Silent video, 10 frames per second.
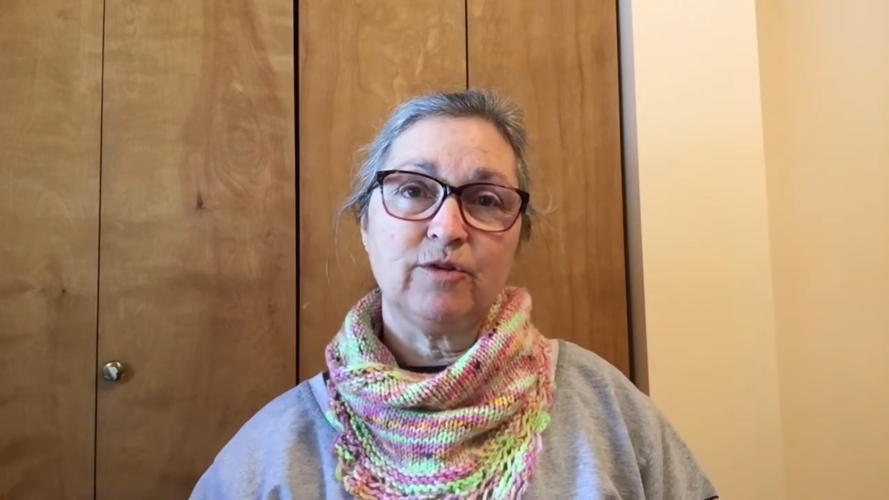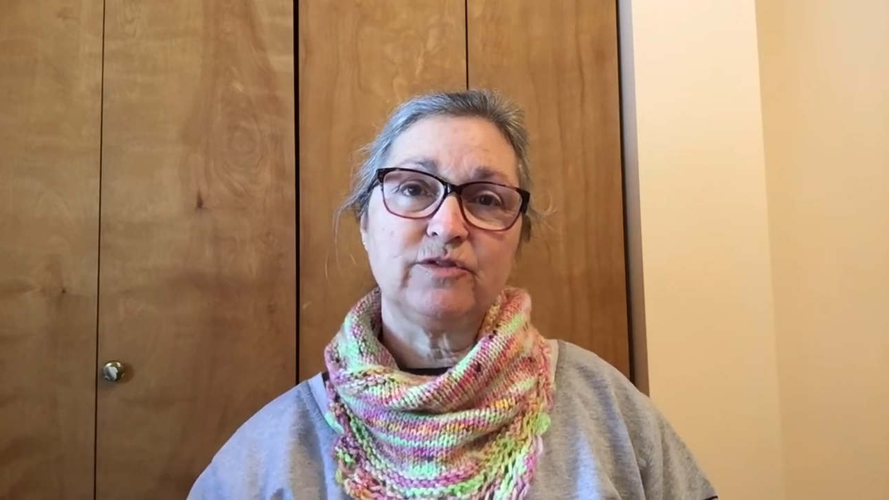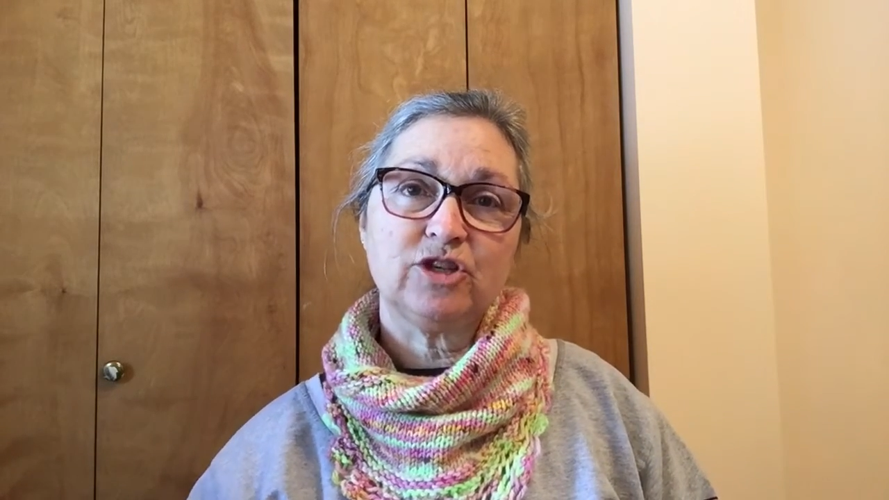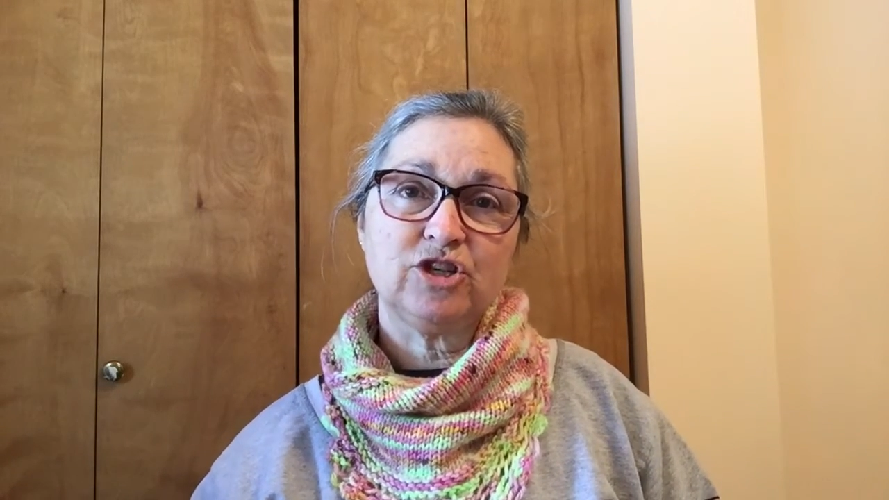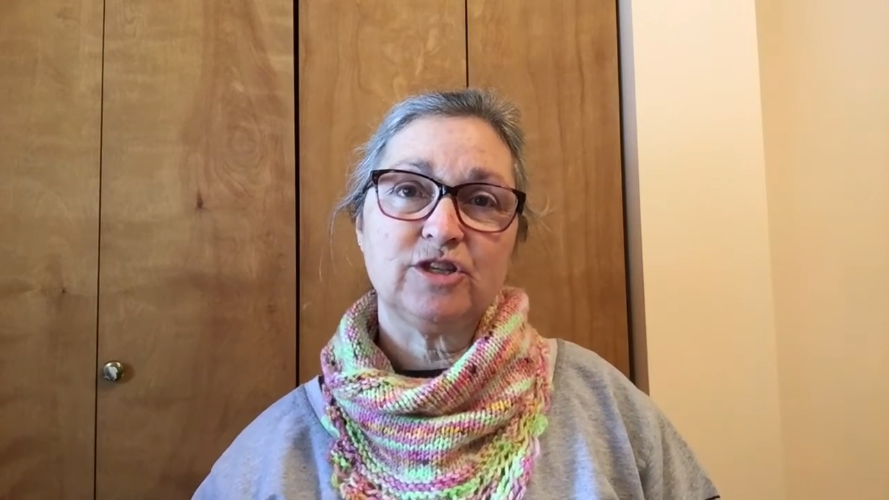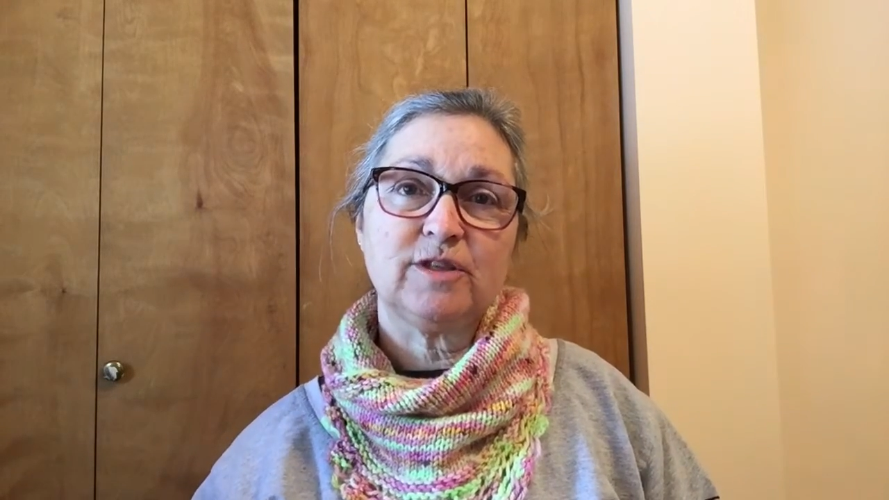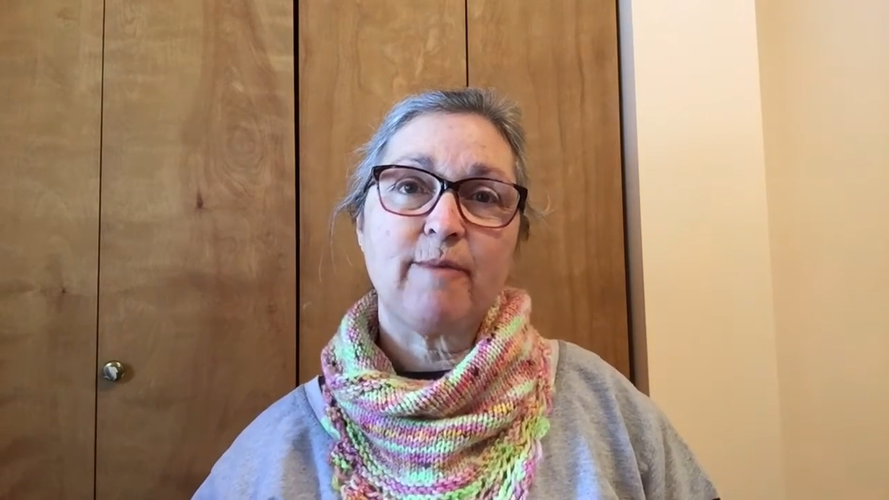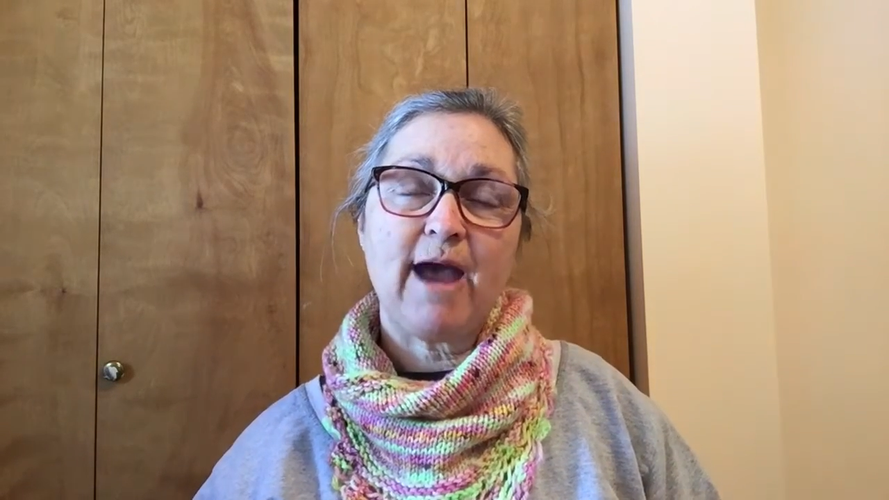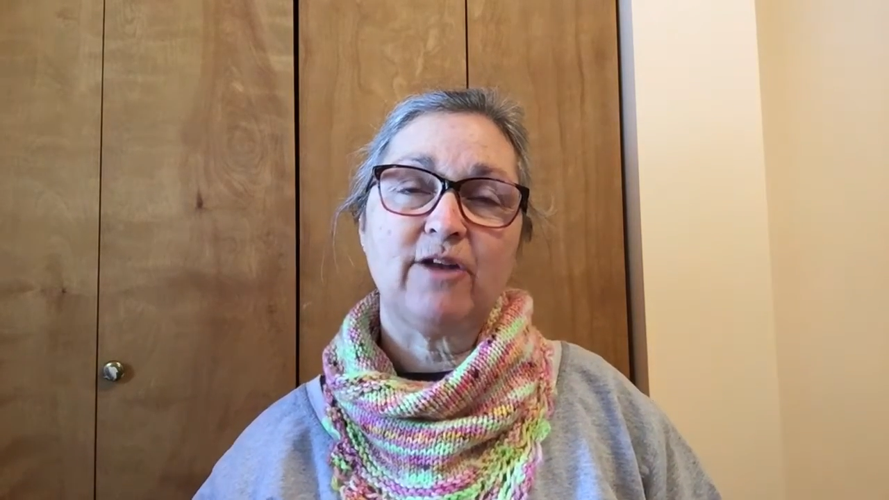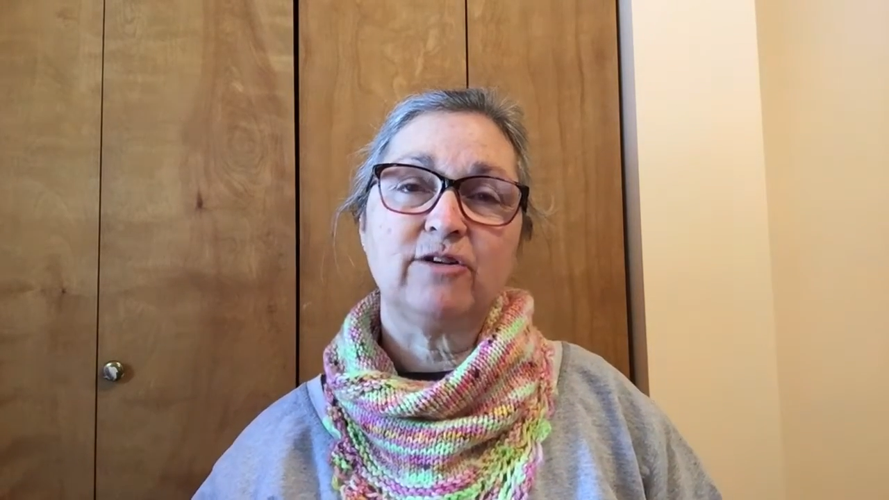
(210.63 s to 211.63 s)
of stitches the
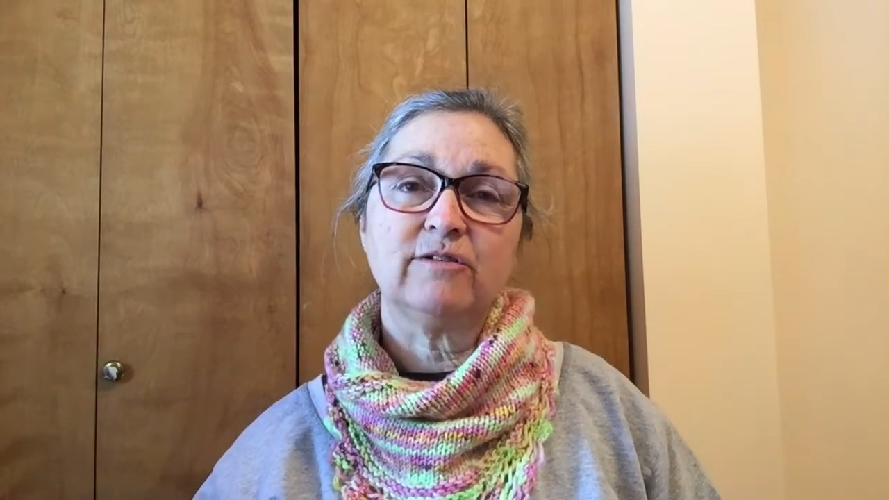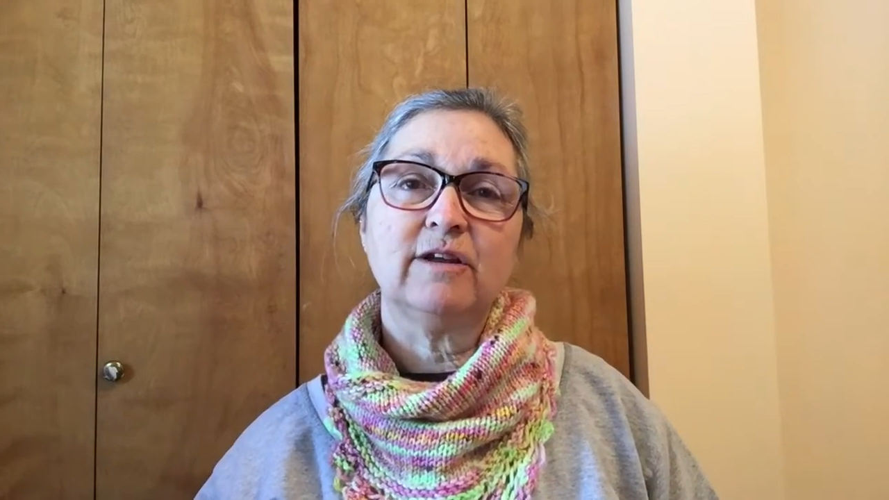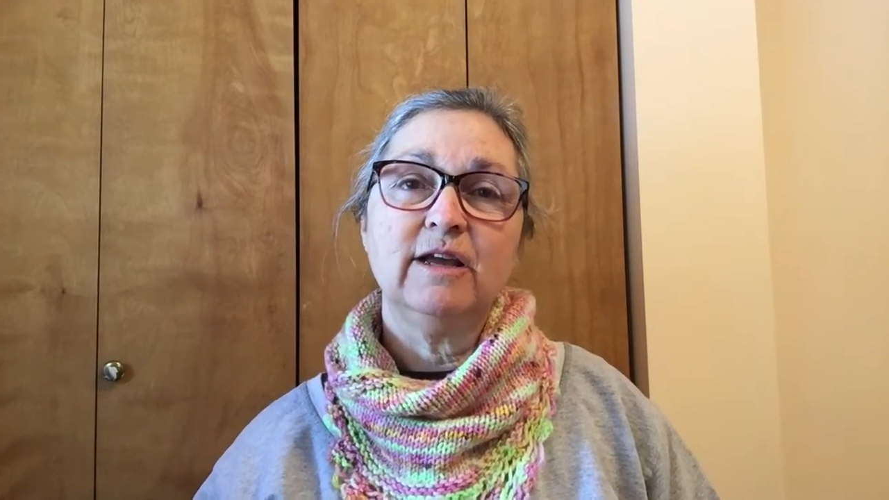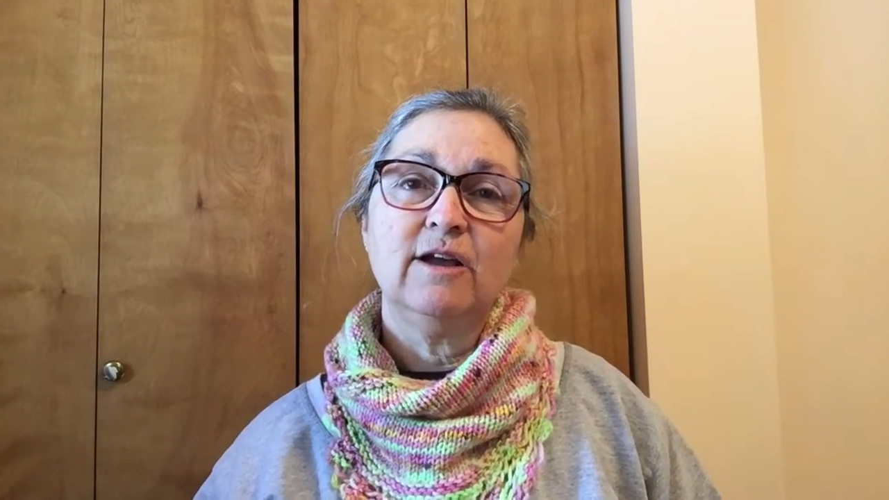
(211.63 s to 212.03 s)
pattern